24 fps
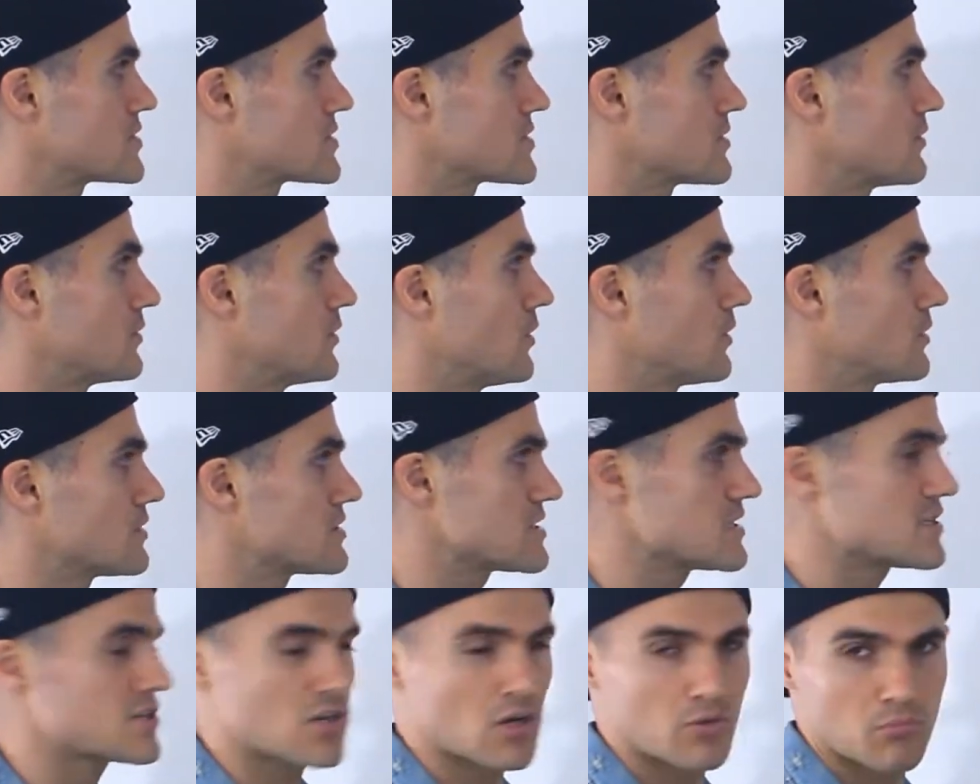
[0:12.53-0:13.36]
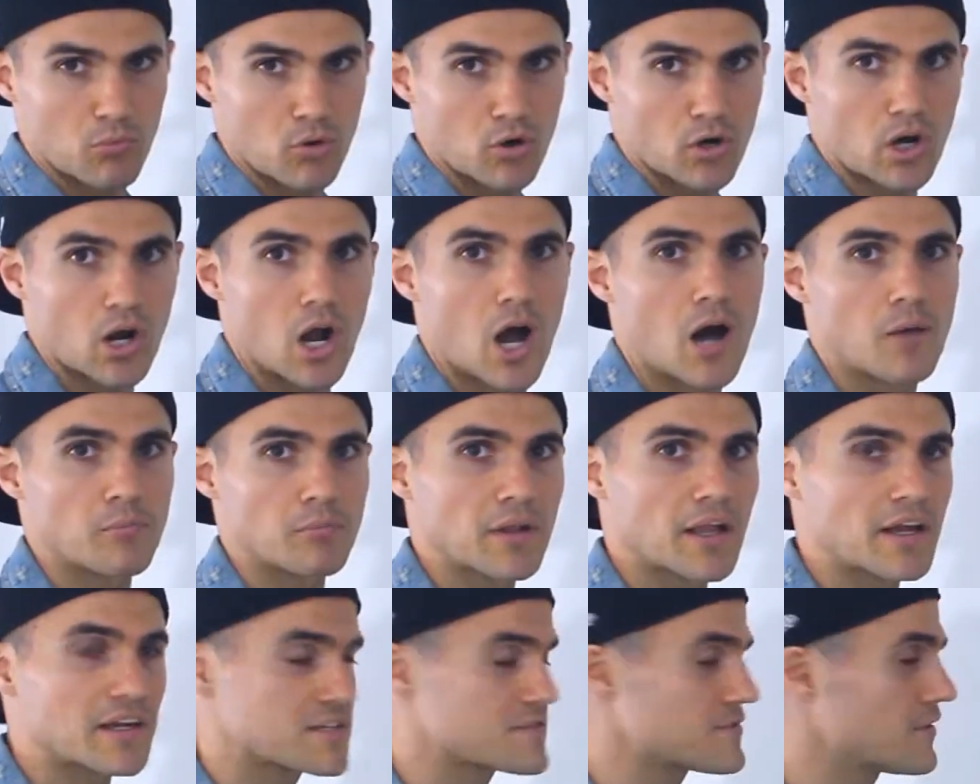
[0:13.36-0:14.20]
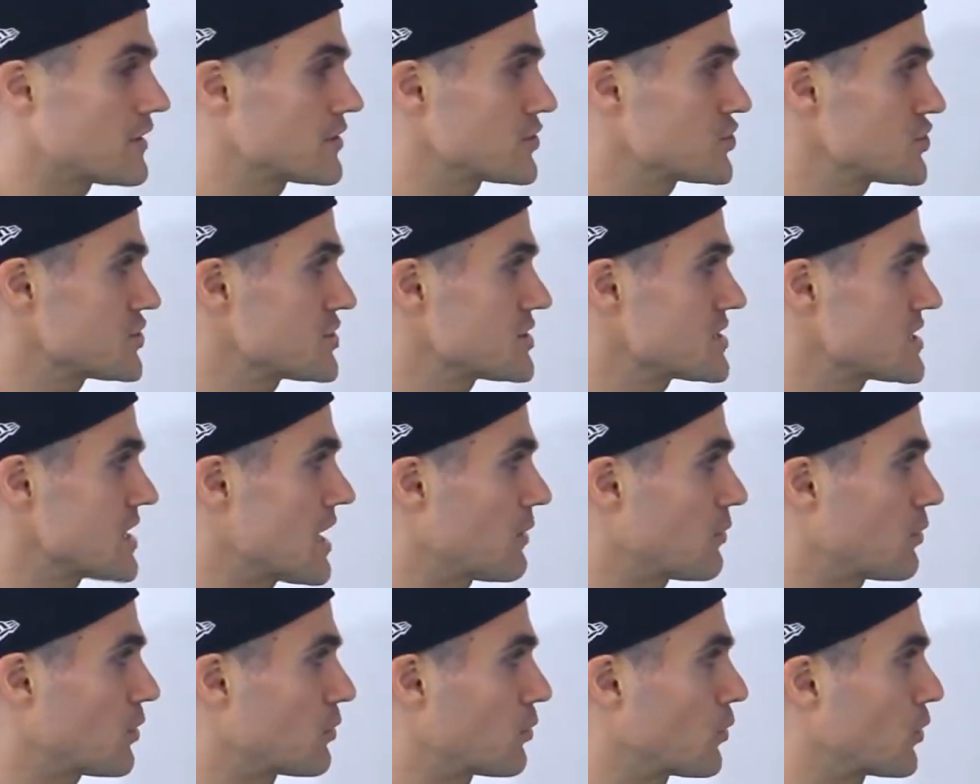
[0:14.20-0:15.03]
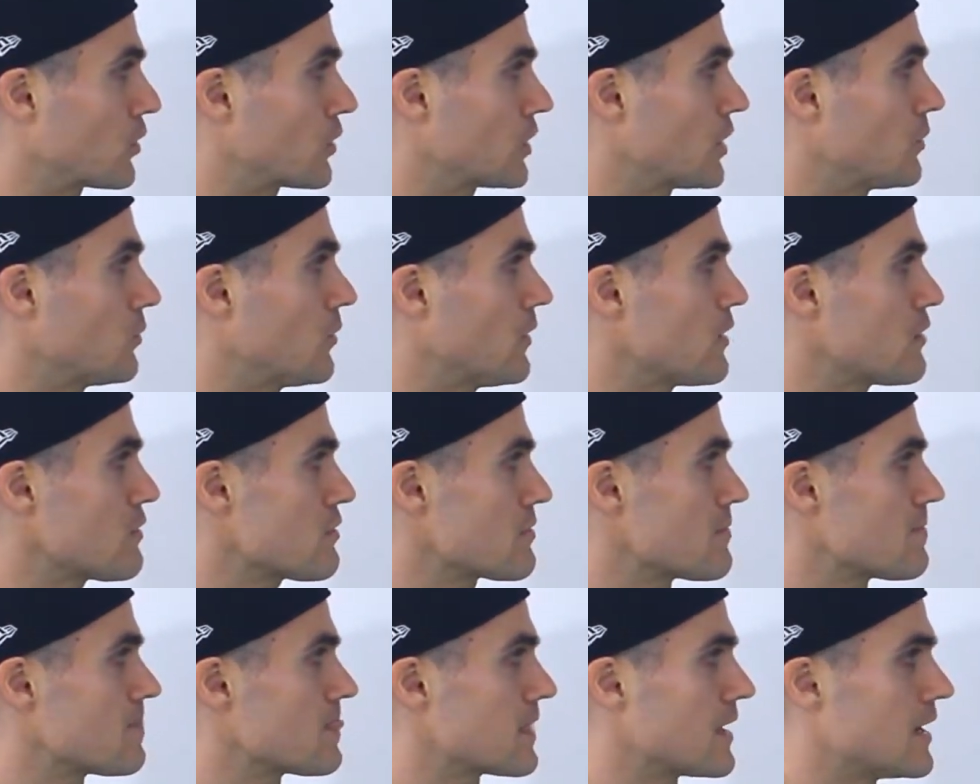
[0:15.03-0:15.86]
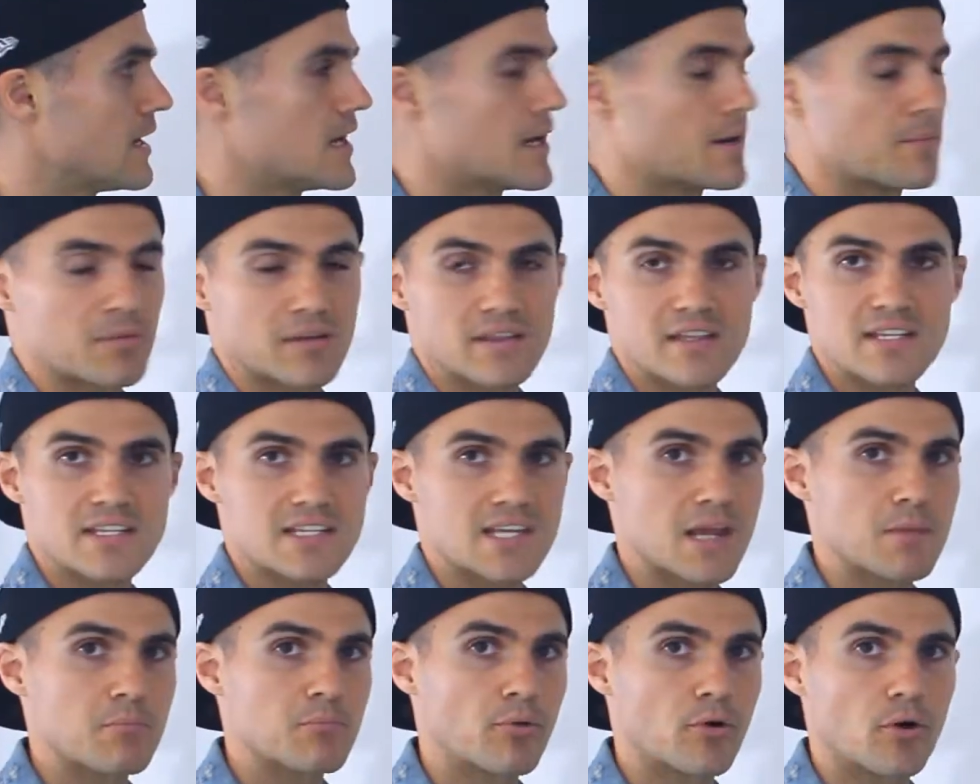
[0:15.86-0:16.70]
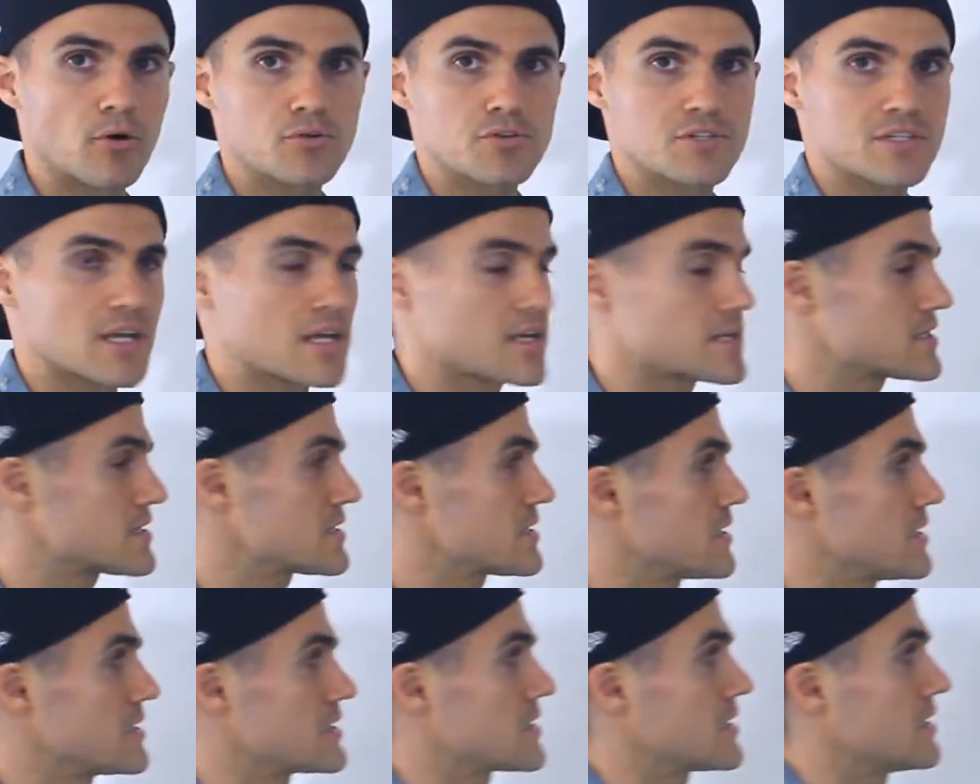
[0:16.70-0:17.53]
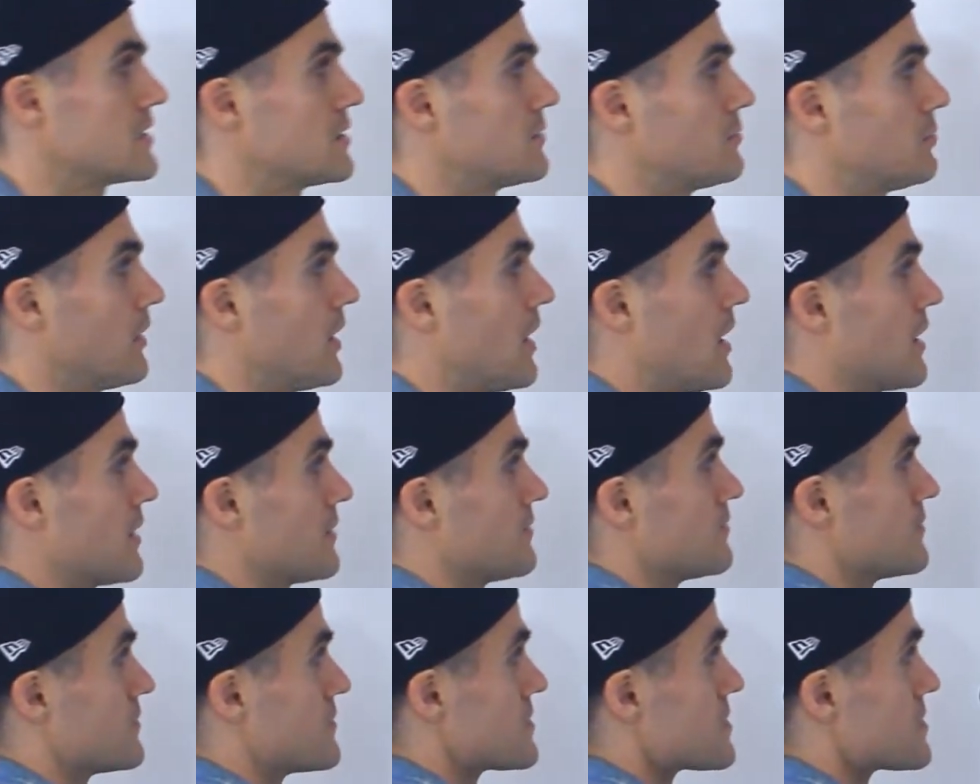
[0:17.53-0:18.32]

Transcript: So notice these are more complex functions that we're working with, but the same process is gonna apply.